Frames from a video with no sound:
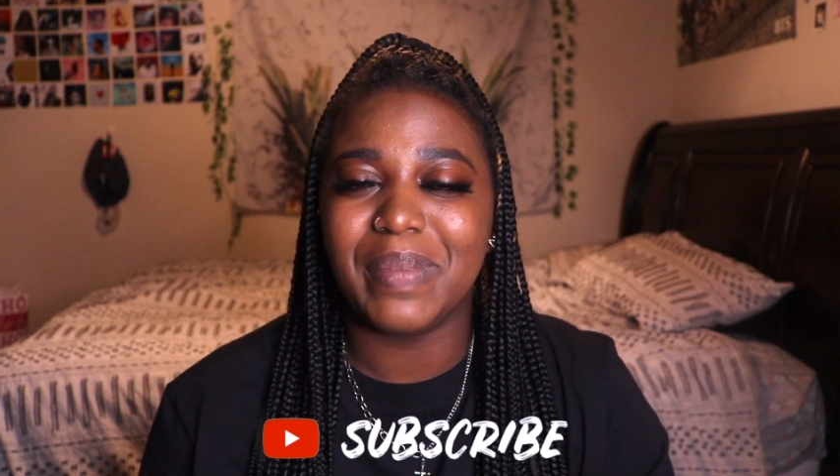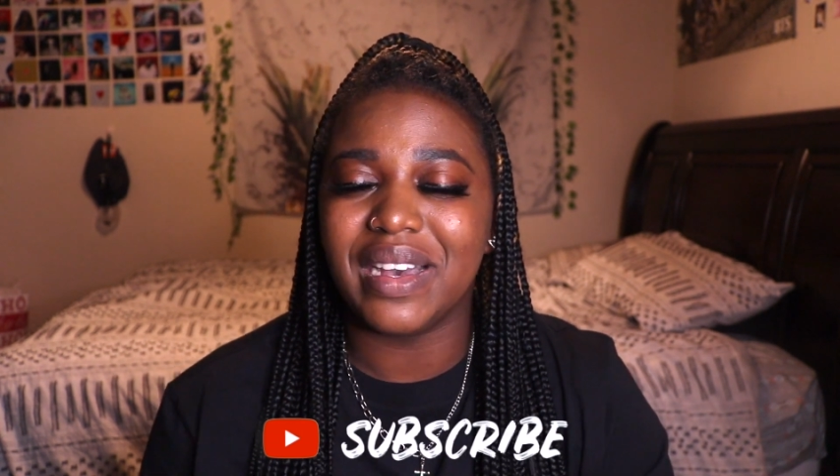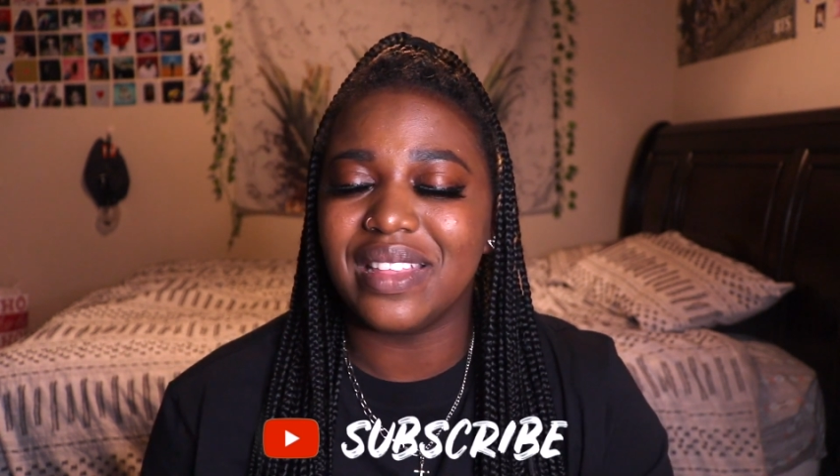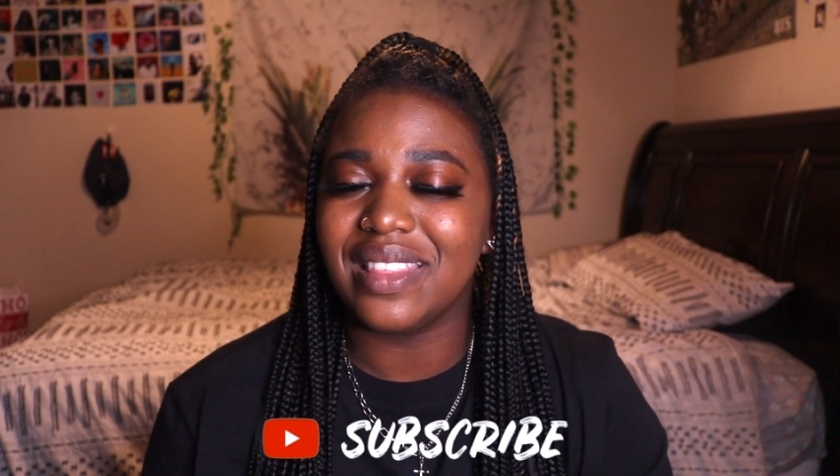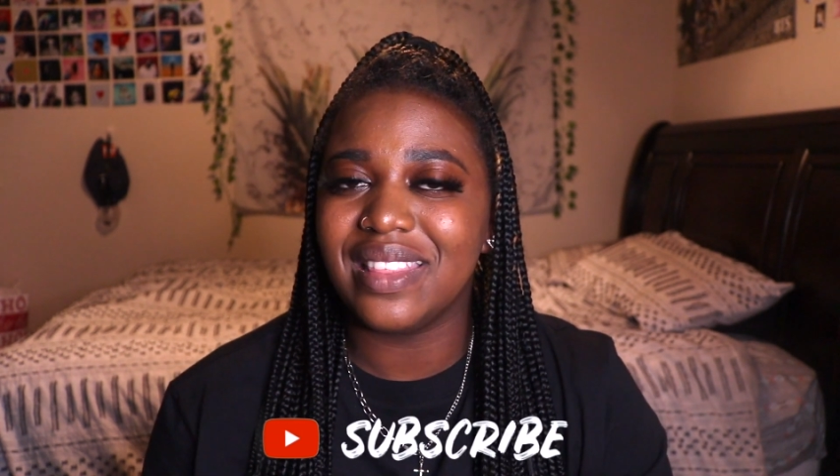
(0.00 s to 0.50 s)

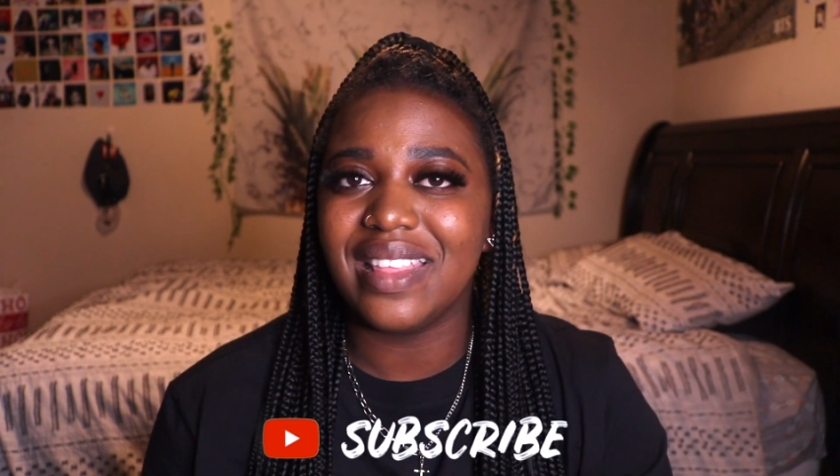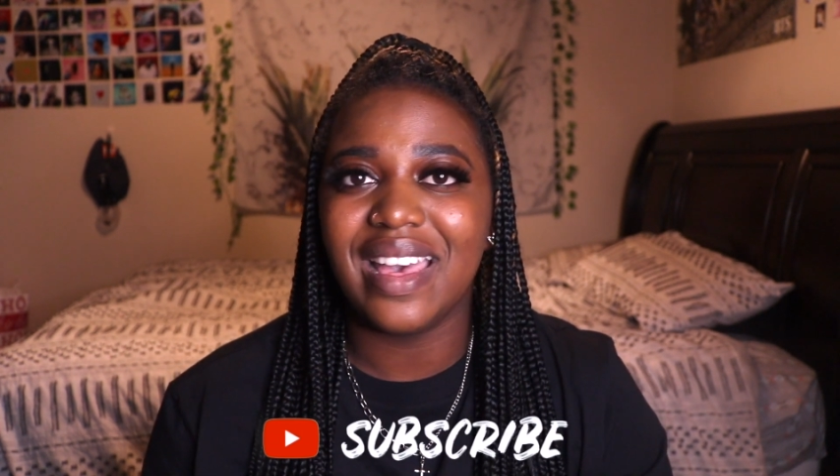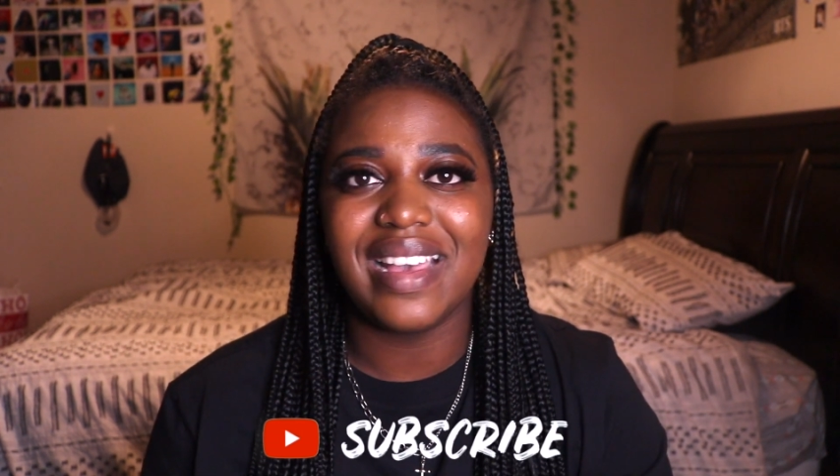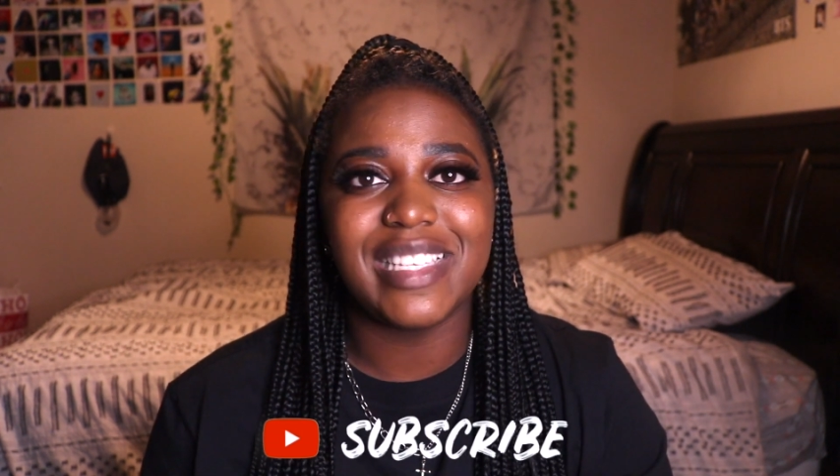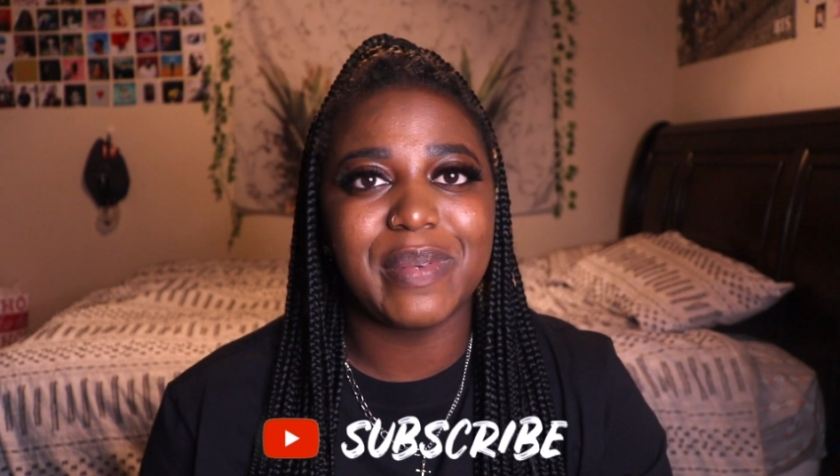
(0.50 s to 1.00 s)
But other than
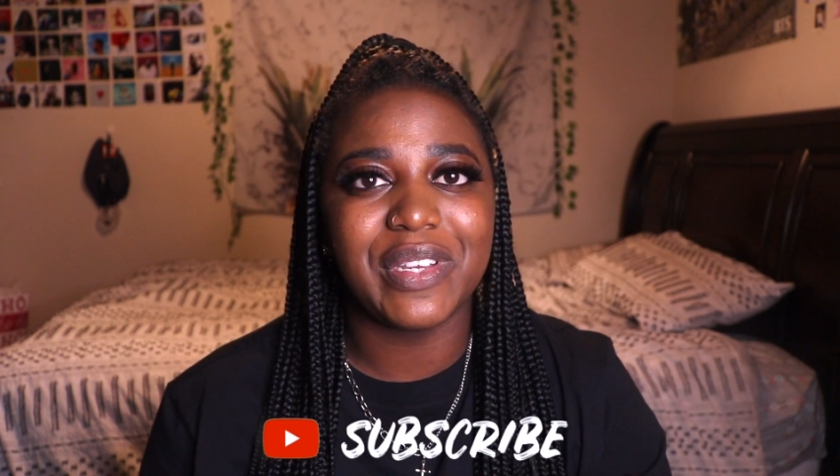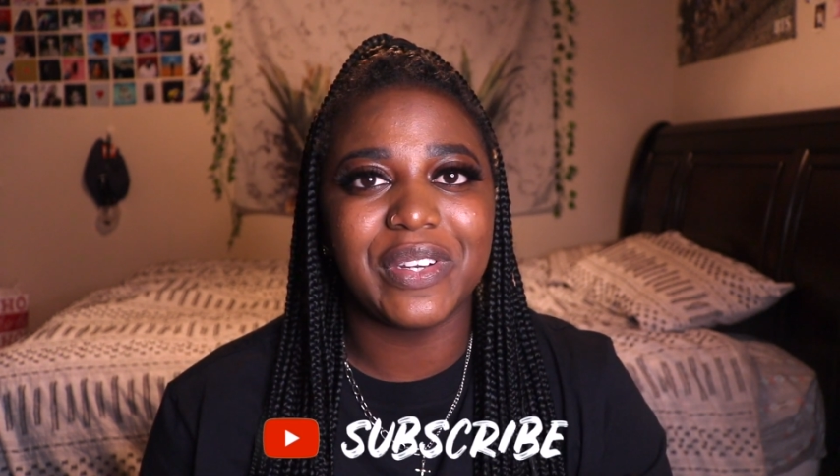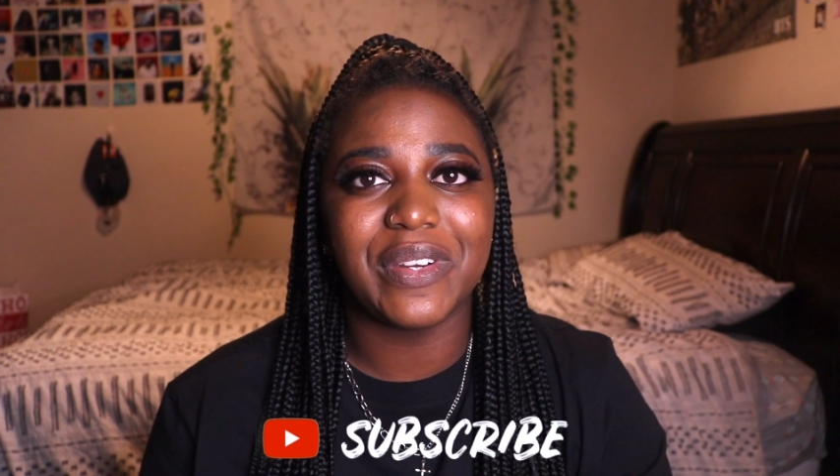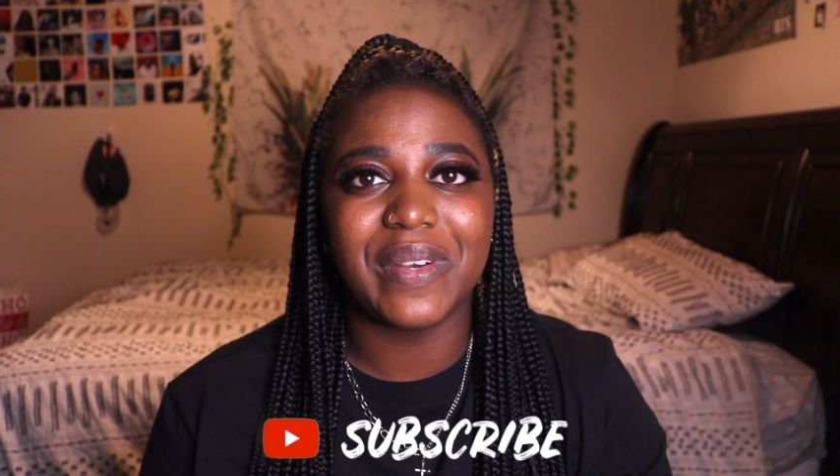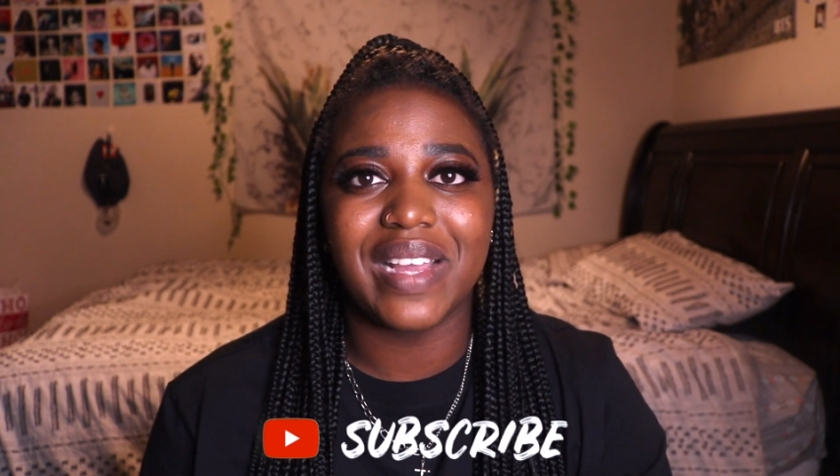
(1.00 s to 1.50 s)
that, it's been your
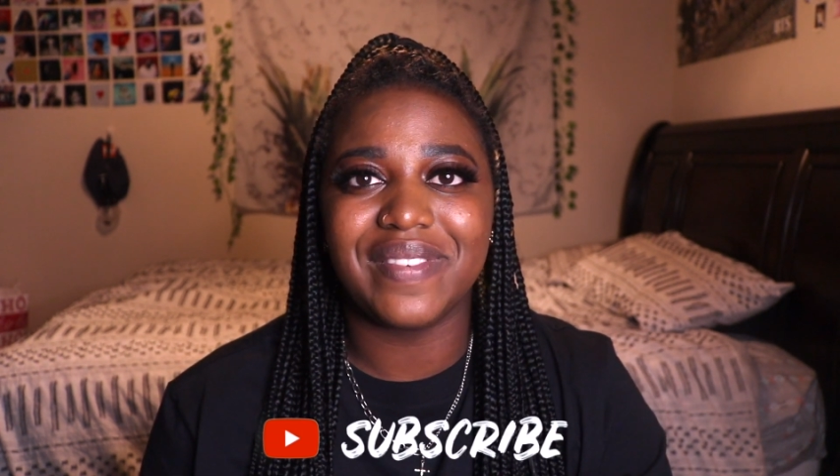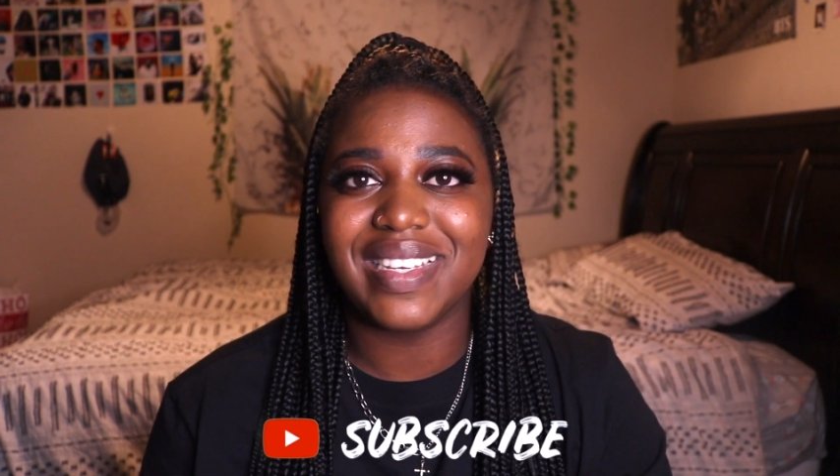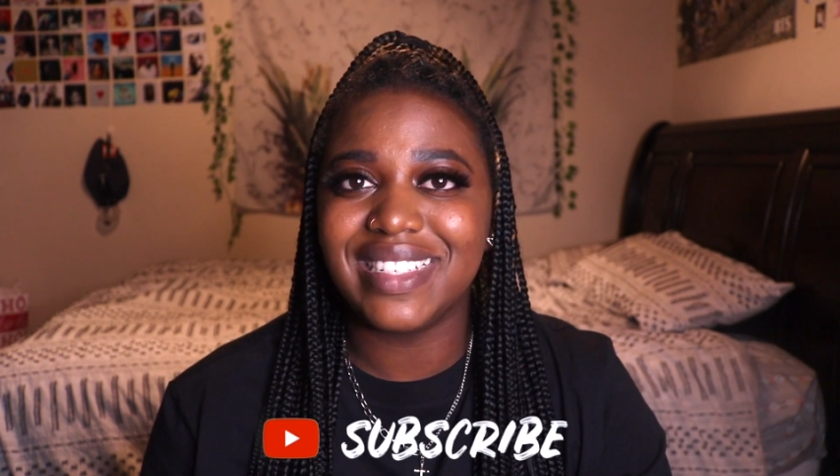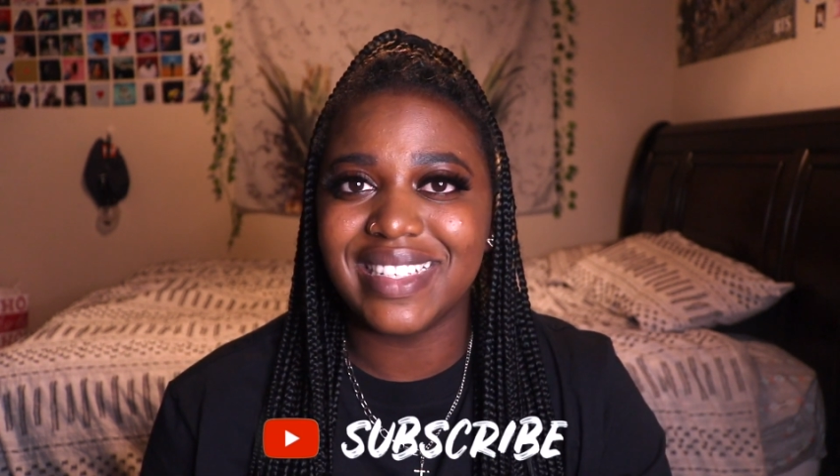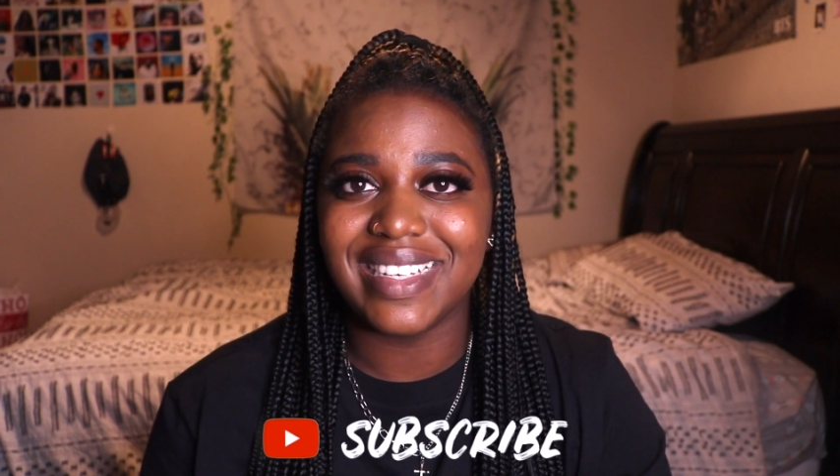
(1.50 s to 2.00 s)
girl,
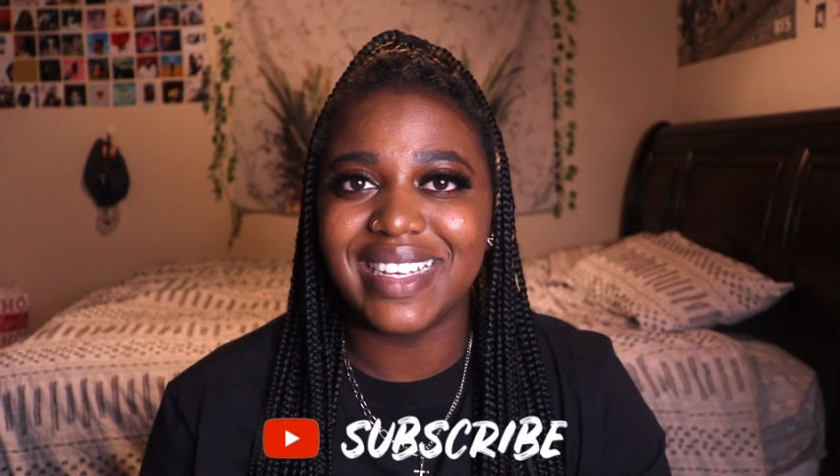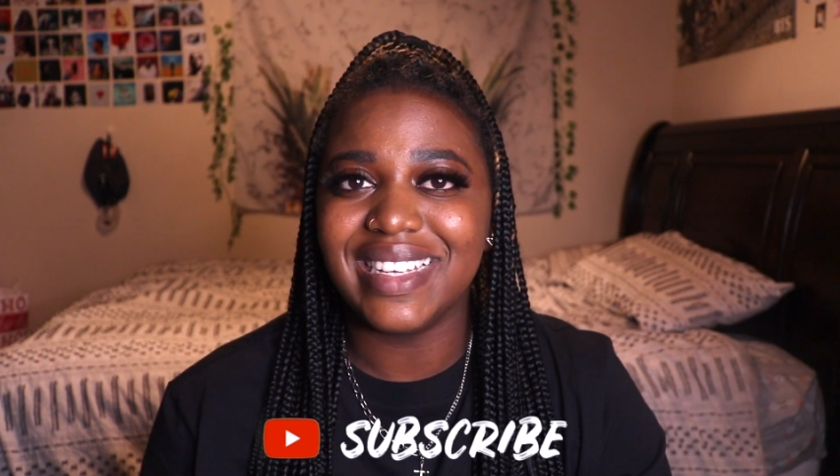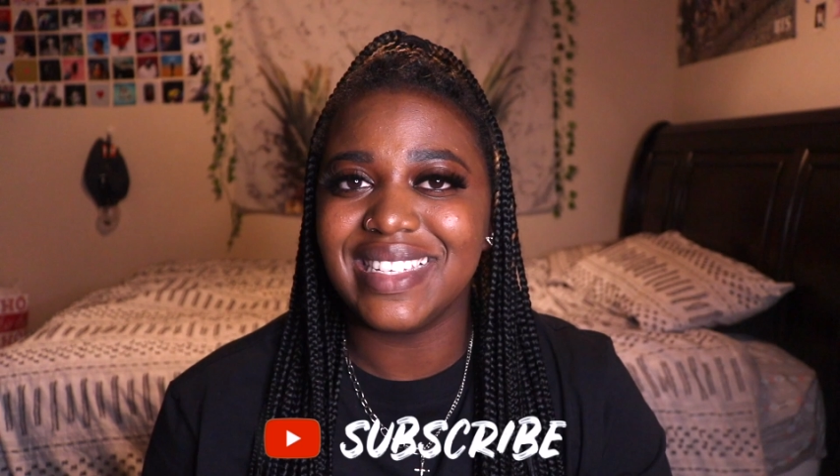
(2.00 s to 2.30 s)
Evie G.